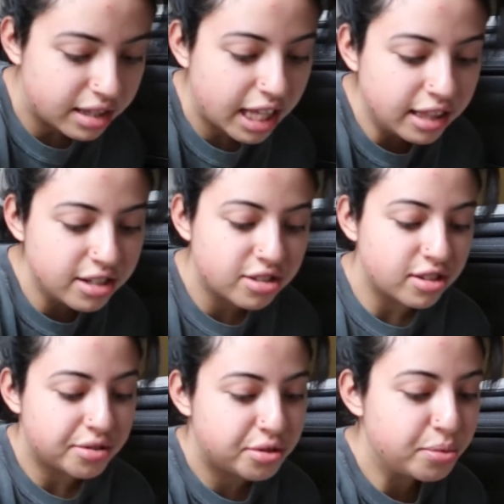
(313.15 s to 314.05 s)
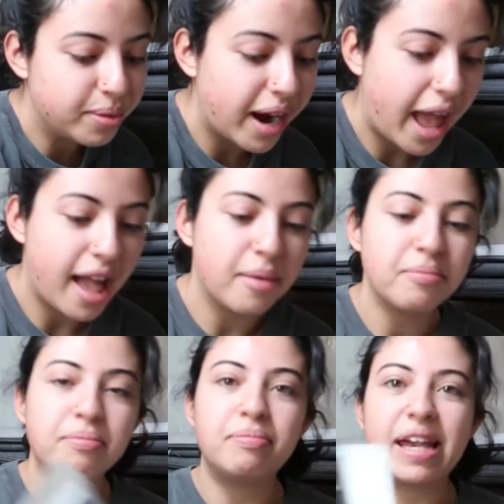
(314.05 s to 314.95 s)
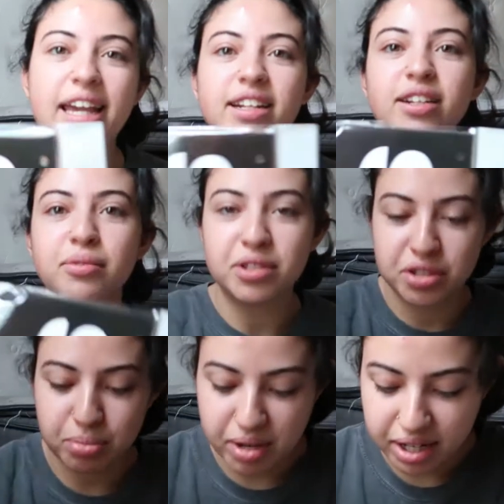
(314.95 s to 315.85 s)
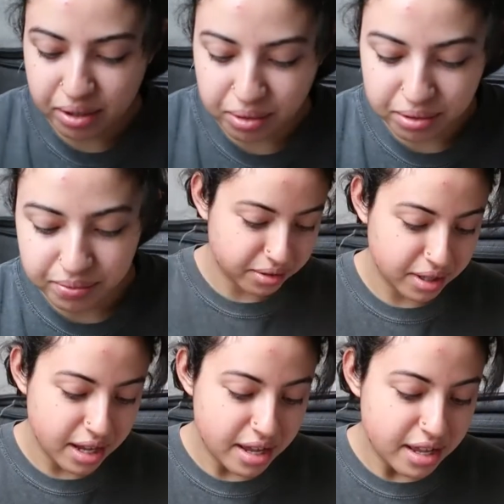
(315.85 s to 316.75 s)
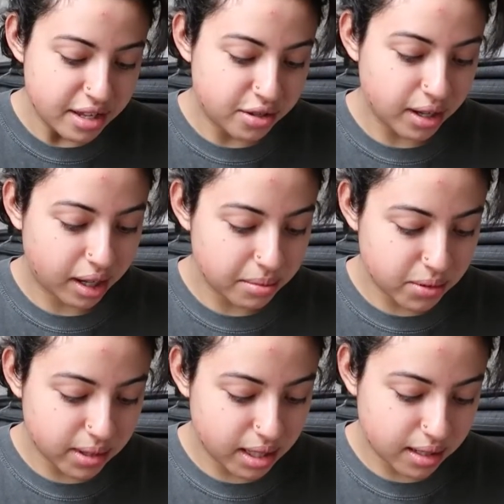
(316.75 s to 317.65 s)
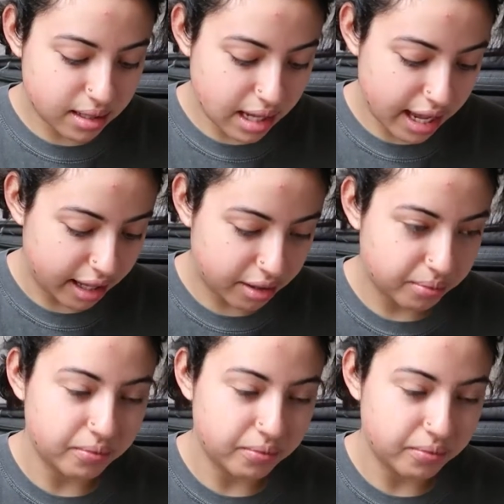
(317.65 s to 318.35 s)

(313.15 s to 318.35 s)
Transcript: then there's the Super M banner, which is pretty cool. So it comes with this like,